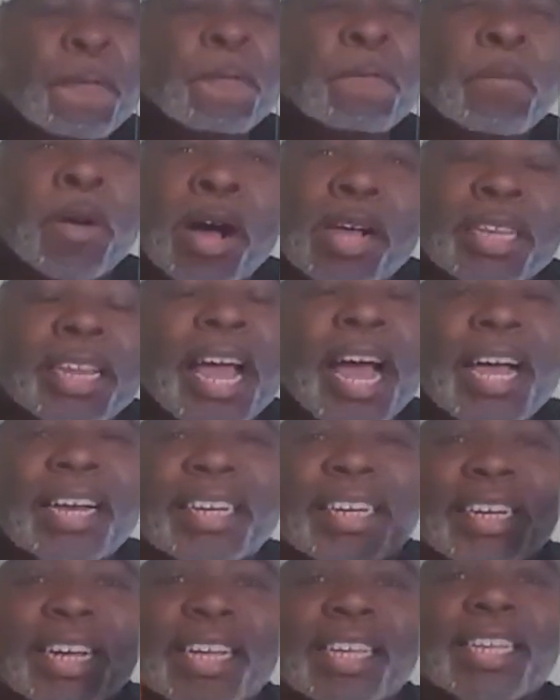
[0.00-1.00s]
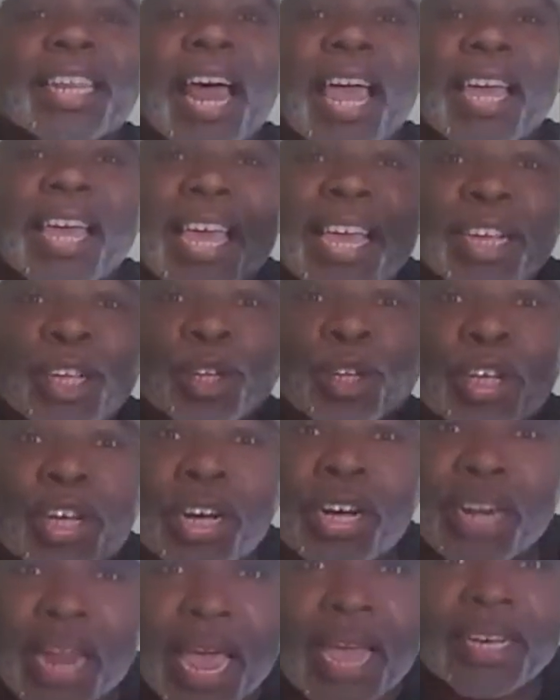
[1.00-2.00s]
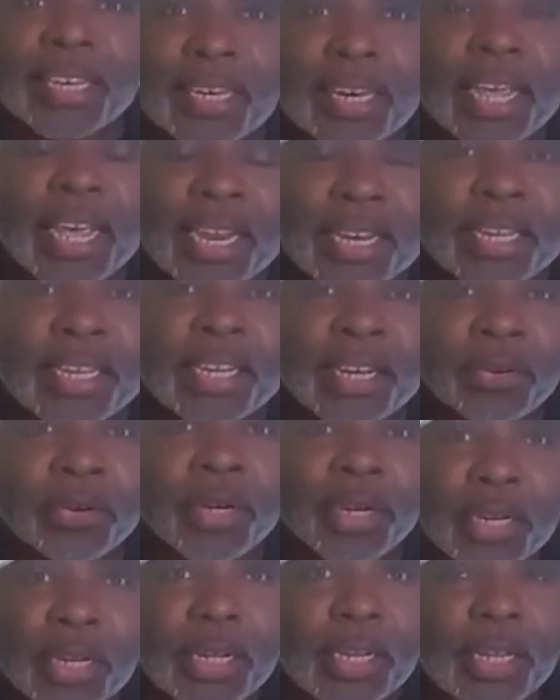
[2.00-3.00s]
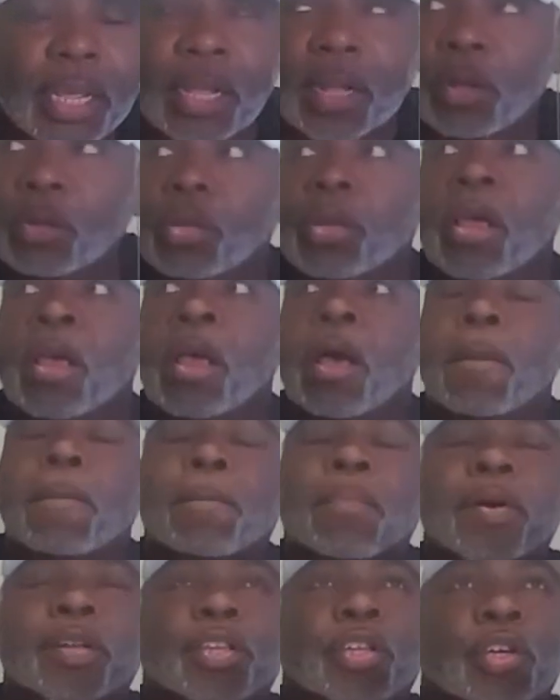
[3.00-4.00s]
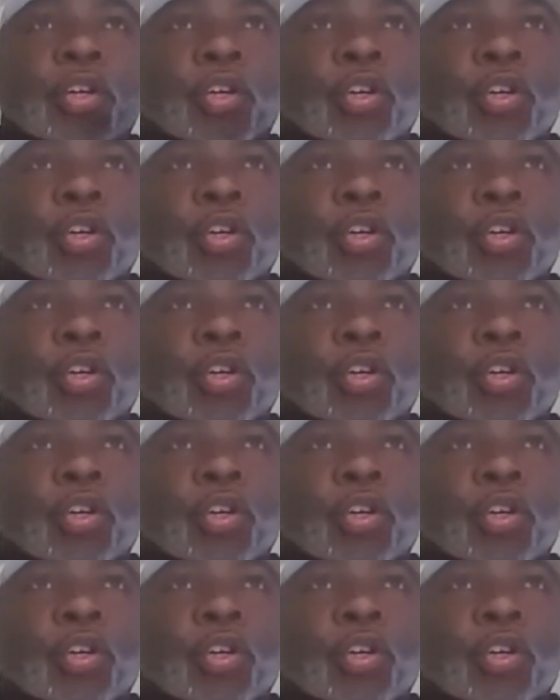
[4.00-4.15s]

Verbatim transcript: not just like he's good at interior details, but the